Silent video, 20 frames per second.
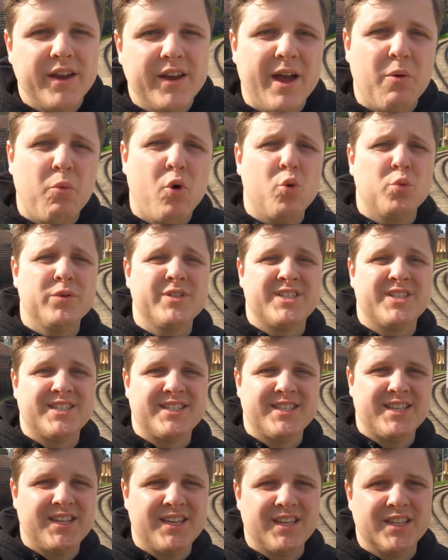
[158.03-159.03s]
Now, what
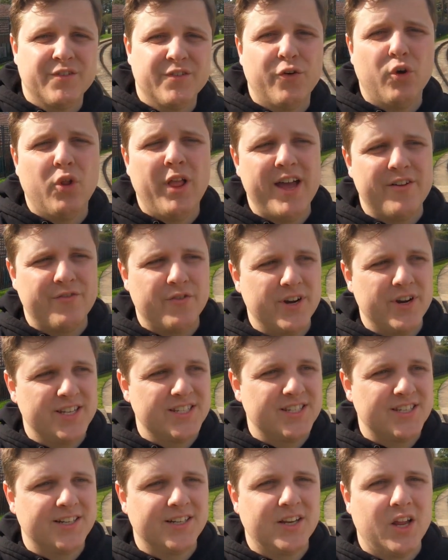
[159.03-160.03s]
was the fallout for an
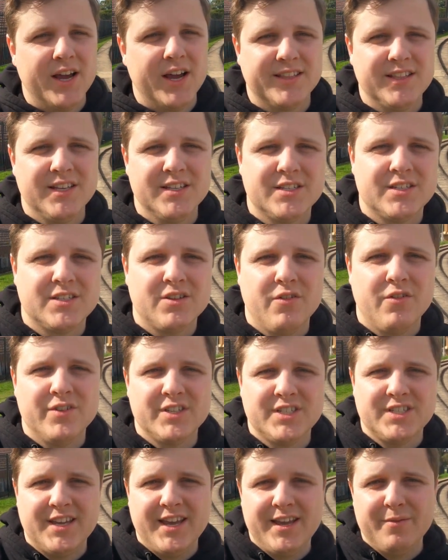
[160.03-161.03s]
incident like this?
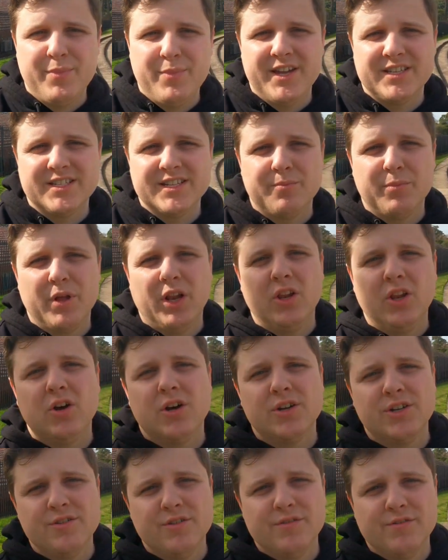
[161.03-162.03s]
Obviously, it picked up a
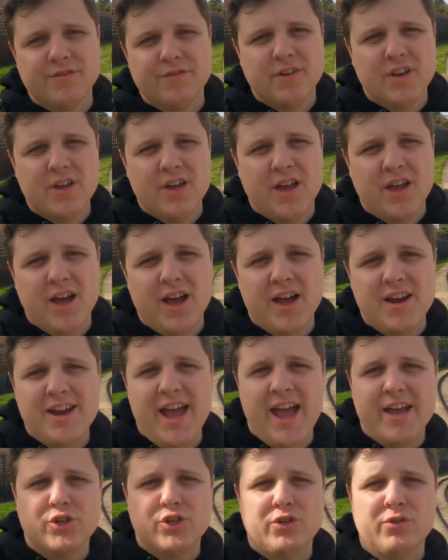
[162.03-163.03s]
lot of
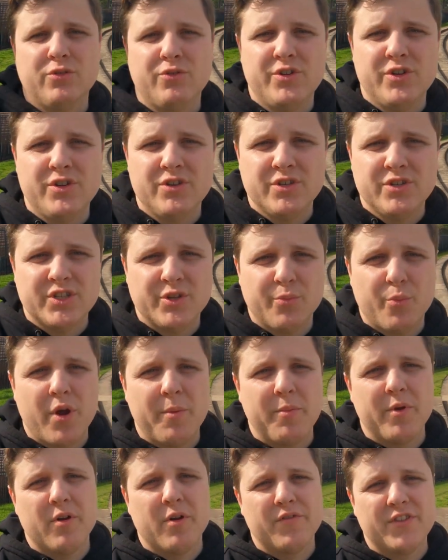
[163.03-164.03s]
national news. The
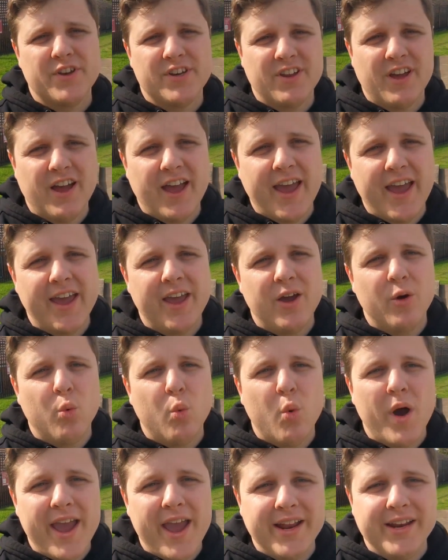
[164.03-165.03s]
Premier of the day
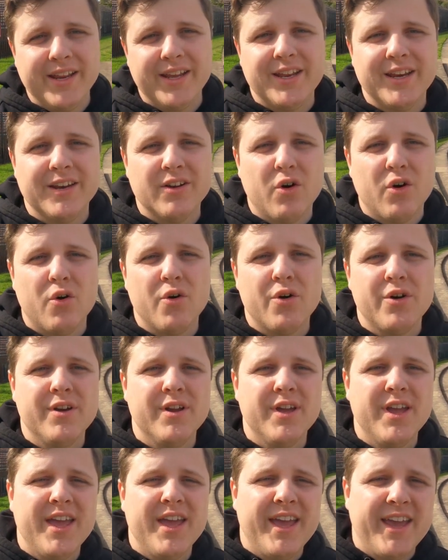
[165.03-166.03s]
weighed in
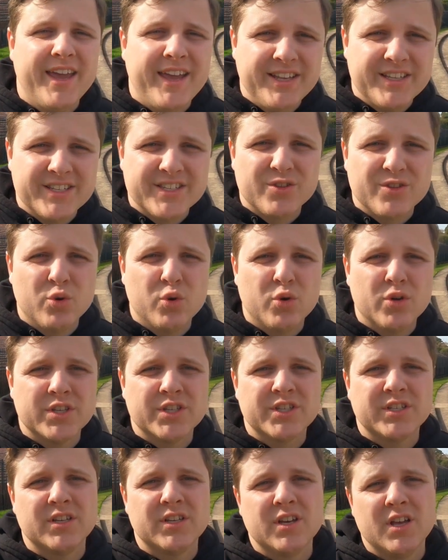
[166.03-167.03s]
on his
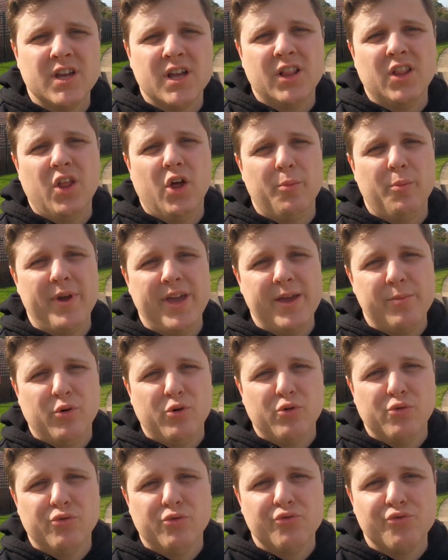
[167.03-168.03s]
thoughts. A lot of
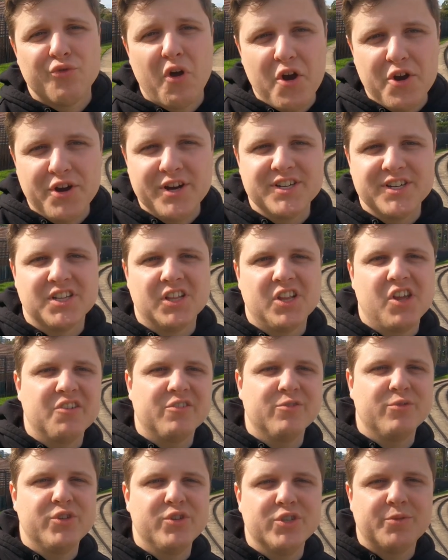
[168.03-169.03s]
people wrote into
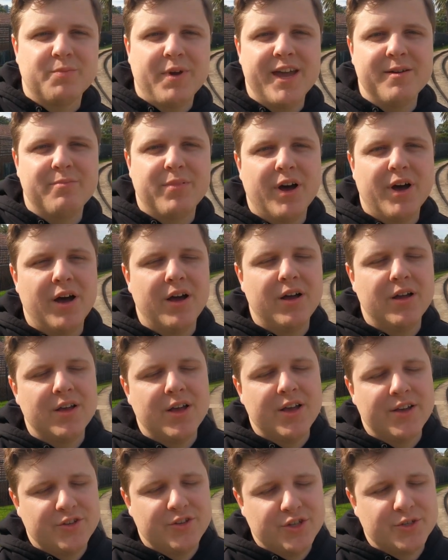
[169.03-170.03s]
local
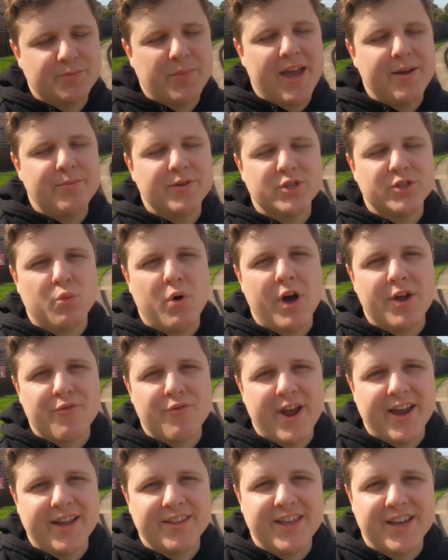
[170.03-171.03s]
newspapers. One
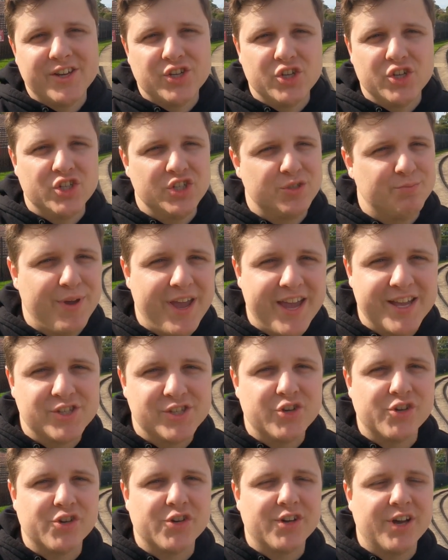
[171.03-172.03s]
reckoned they should just
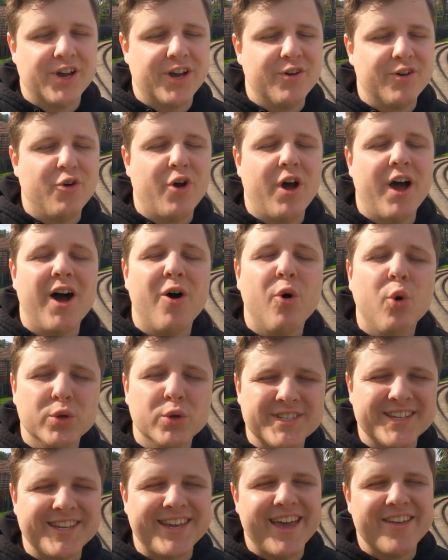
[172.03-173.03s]
ban soccer
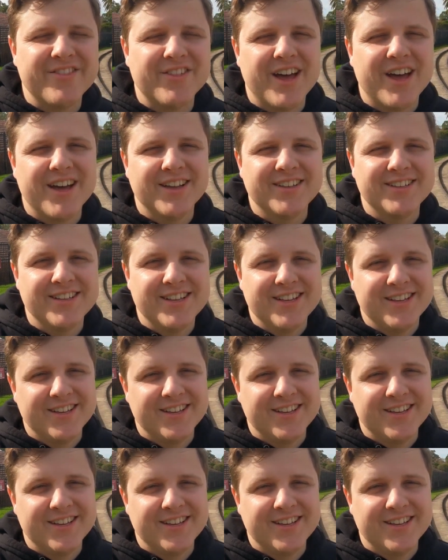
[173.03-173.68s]
altogether.